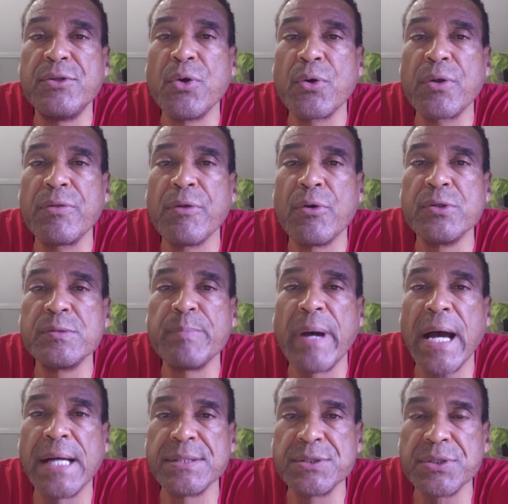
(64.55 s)
took those
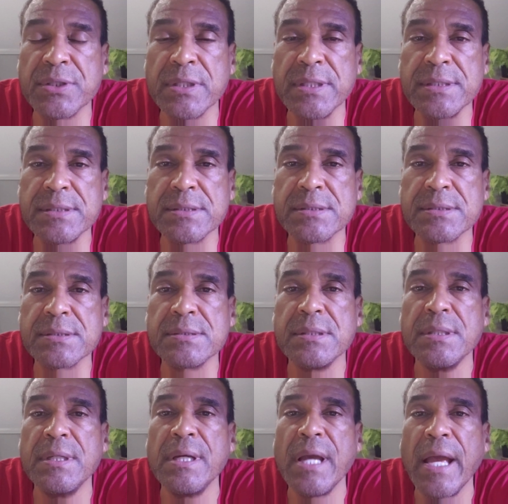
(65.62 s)
postulates
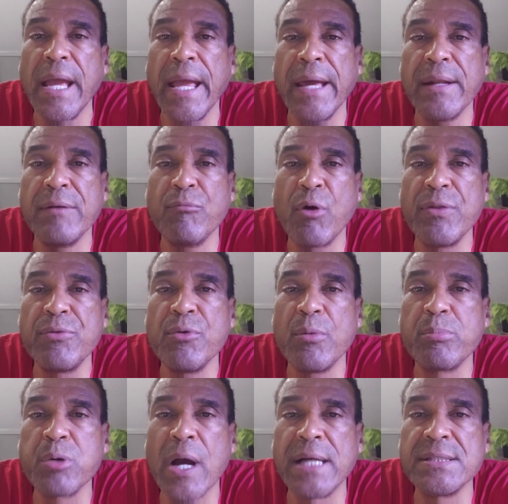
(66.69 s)
and went through a
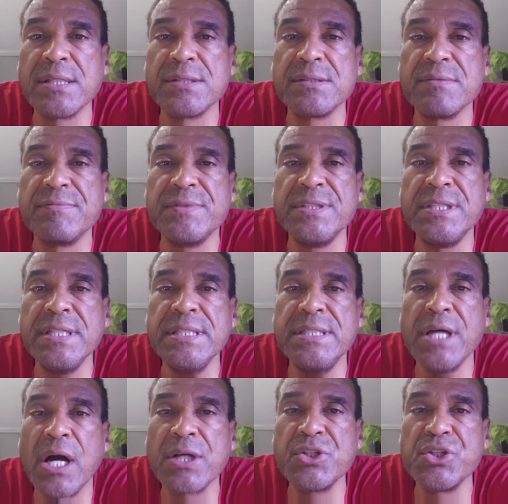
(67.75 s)
process of
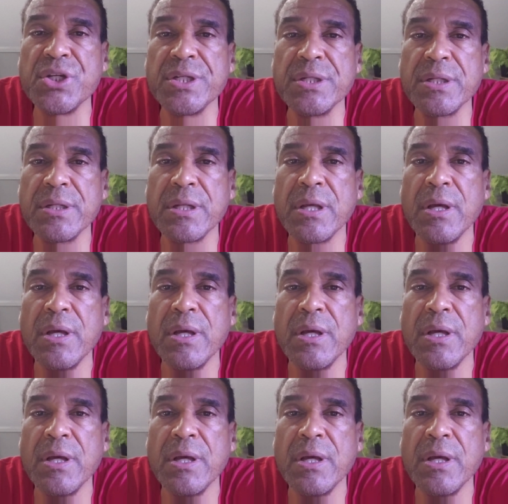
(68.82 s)
deduction.